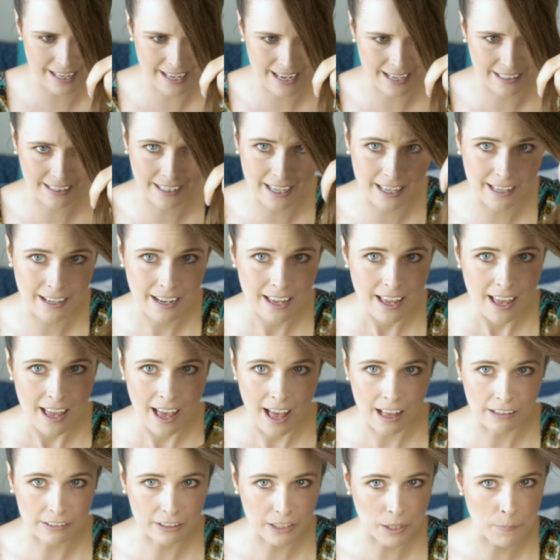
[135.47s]
and get
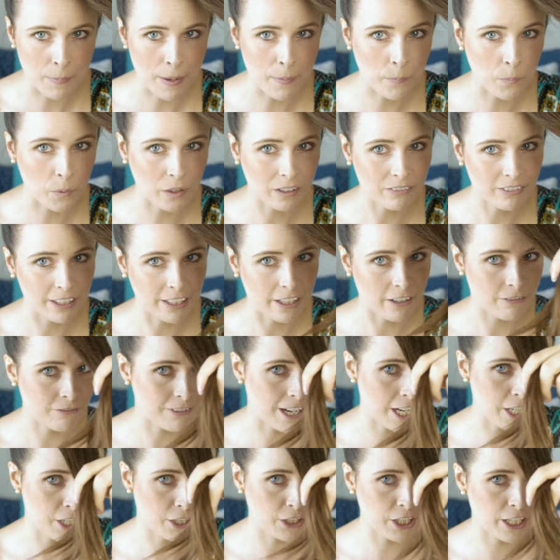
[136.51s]
a little bit more of like a
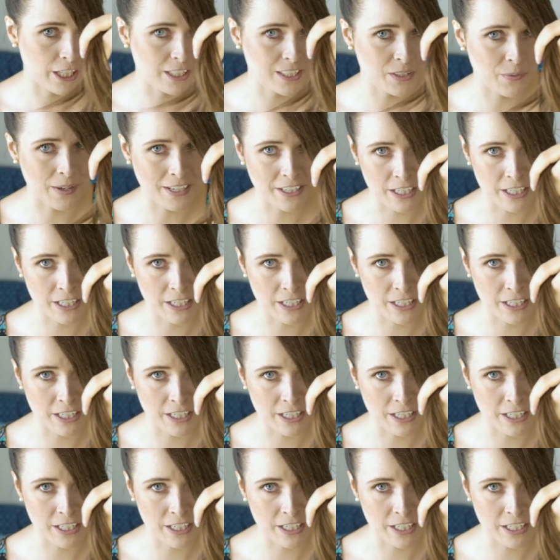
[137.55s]
fresh look. So I